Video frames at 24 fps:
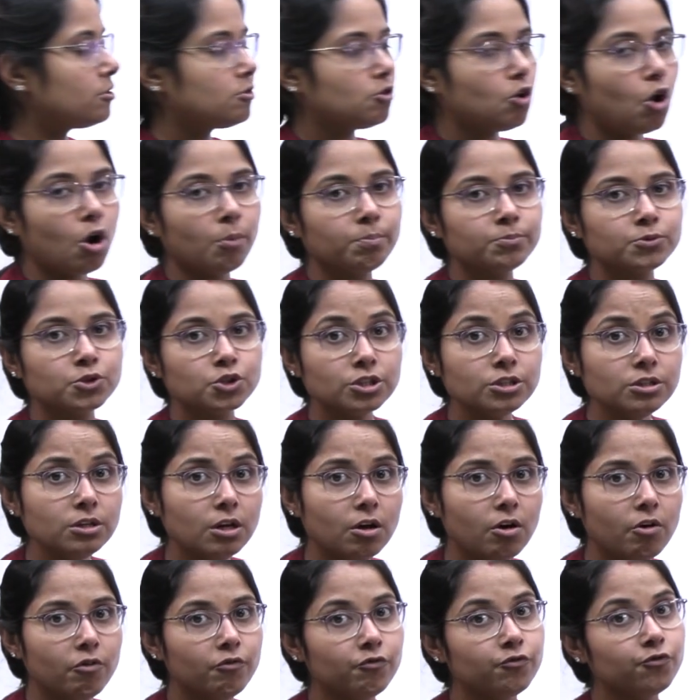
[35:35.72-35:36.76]
So option
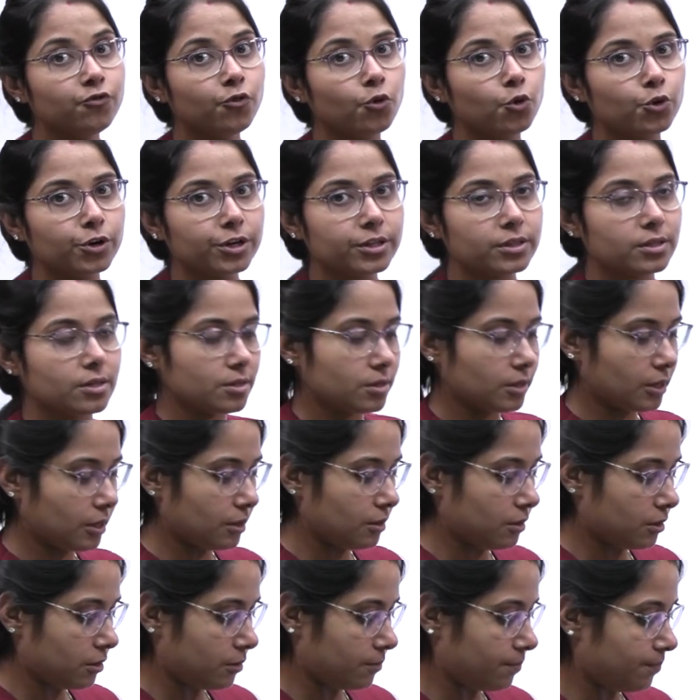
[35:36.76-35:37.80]
4 in this
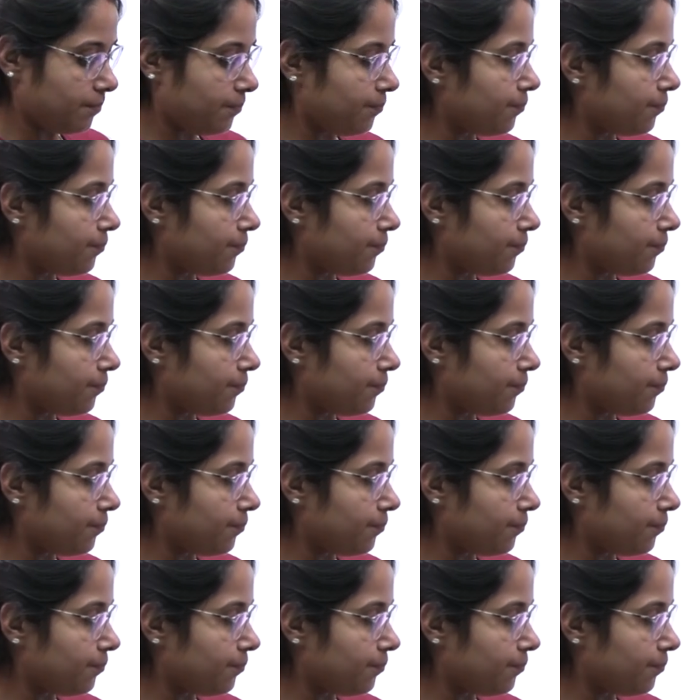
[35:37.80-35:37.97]
case.